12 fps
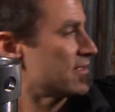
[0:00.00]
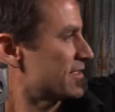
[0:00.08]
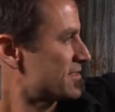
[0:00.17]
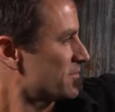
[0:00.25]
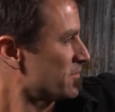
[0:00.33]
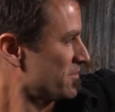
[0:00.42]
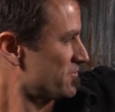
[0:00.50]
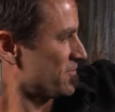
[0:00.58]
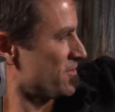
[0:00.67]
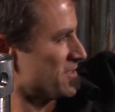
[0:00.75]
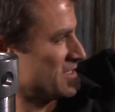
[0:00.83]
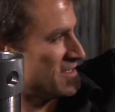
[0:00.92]
Get someone to
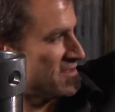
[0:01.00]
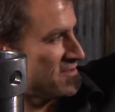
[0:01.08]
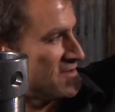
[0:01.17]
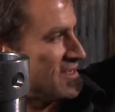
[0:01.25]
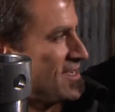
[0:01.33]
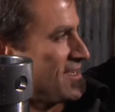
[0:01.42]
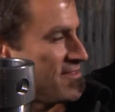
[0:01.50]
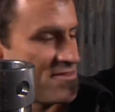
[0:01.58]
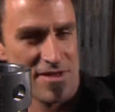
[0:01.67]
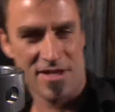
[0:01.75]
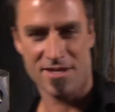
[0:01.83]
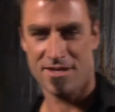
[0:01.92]
throw you the other die.
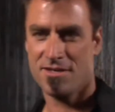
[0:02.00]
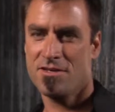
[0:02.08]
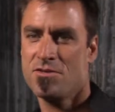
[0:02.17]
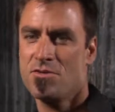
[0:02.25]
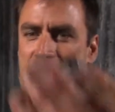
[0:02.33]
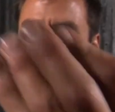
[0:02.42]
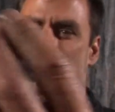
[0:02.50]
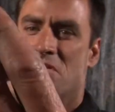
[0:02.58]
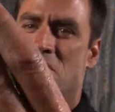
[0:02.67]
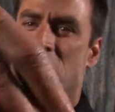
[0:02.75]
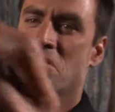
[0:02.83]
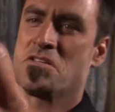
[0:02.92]
Thank you.
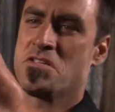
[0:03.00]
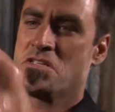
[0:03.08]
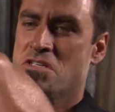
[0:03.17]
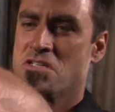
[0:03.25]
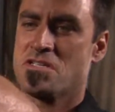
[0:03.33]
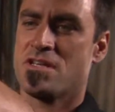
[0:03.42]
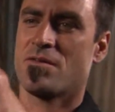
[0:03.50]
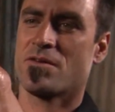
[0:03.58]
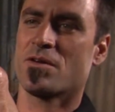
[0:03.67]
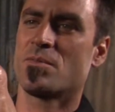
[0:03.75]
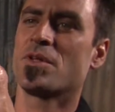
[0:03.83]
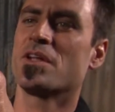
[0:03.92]
Now we're
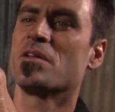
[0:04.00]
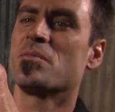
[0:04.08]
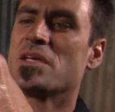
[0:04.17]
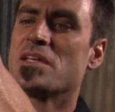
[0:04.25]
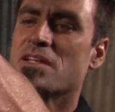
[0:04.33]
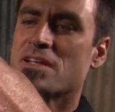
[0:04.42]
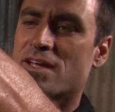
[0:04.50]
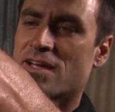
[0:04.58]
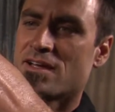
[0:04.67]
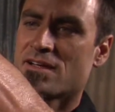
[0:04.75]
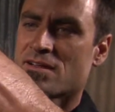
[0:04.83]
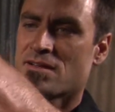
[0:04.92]
going to put in a beading
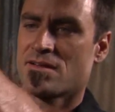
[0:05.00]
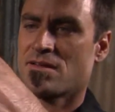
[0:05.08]
die